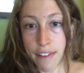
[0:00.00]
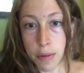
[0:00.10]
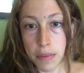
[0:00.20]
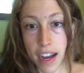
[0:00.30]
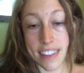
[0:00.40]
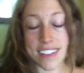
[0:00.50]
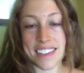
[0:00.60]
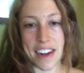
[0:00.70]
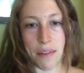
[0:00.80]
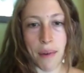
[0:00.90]
Hi from
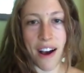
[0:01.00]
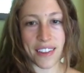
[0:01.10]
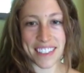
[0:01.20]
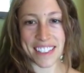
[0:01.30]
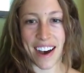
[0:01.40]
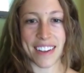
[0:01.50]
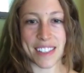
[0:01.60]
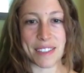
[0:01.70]
Kazakhstan. Wow, that's